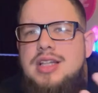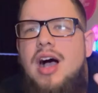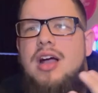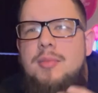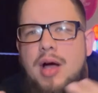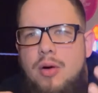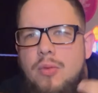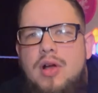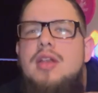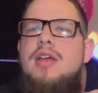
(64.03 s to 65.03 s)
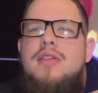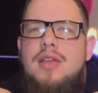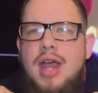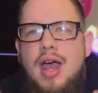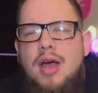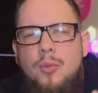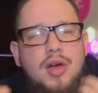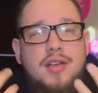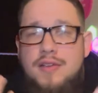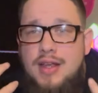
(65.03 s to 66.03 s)
talk about what does an
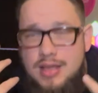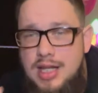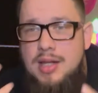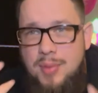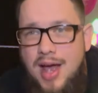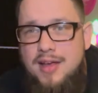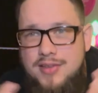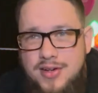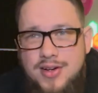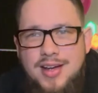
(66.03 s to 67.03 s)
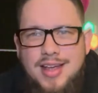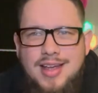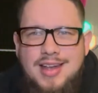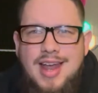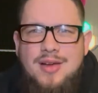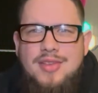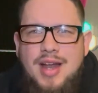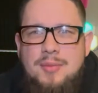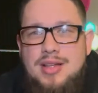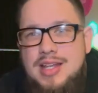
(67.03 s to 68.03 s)
what does a lead pastor now that
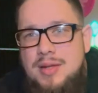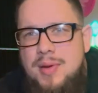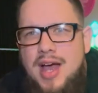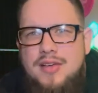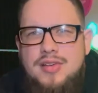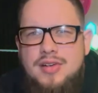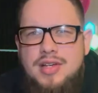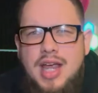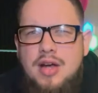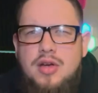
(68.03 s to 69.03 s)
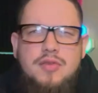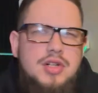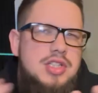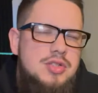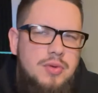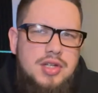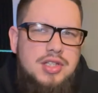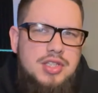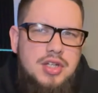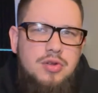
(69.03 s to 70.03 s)
I'm a lead pastor carry versus what
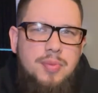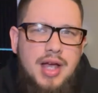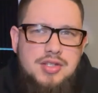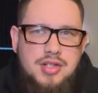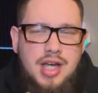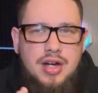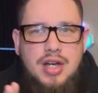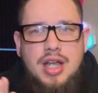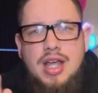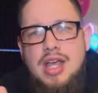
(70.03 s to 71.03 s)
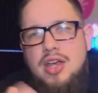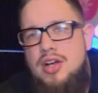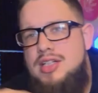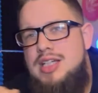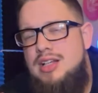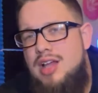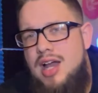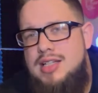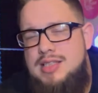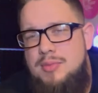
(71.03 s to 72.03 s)
does a youth pastor carry. You're gonna see a
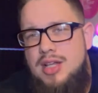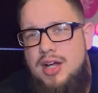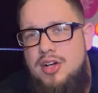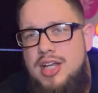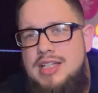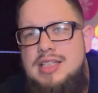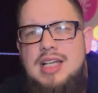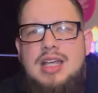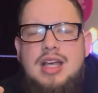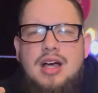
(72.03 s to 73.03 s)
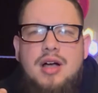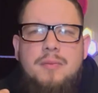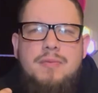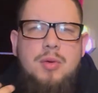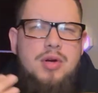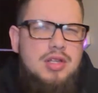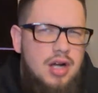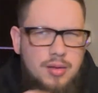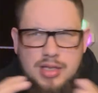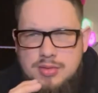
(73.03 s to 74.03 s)
lot of similarities, um, and we're gonna
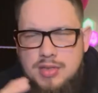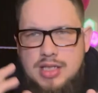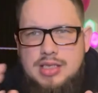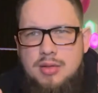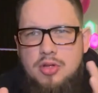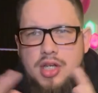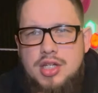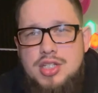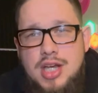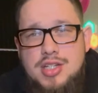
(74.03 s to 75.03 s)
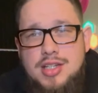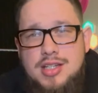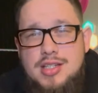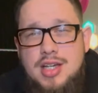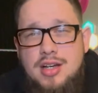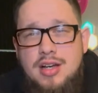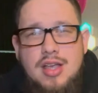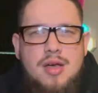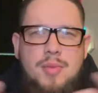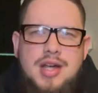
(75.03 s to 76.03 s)
talk about some things that I'm looking at changing this year.
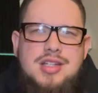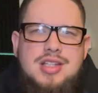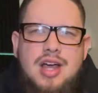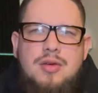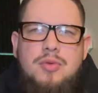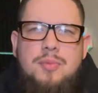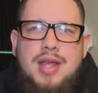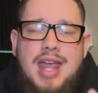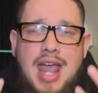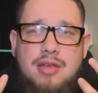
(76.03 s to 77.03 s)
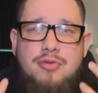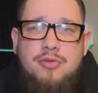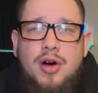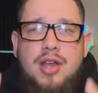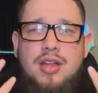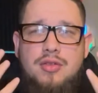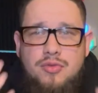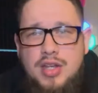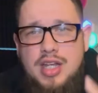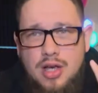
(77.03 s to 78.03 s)
But I just thought it would be a fun
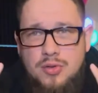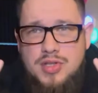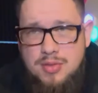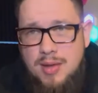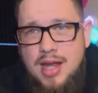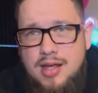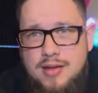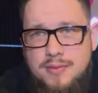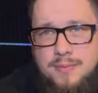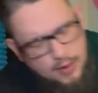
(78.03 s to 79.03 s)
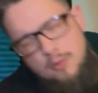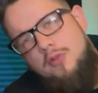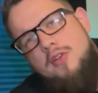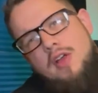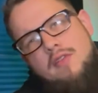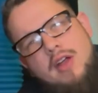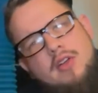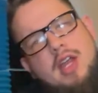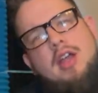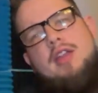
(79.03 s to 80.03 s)
video to make. So first off, I
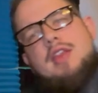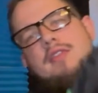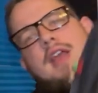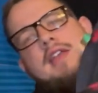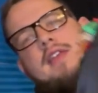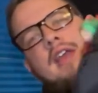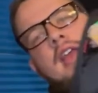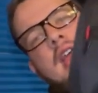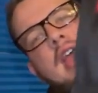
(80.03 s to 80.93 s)
don't carry anything fancy.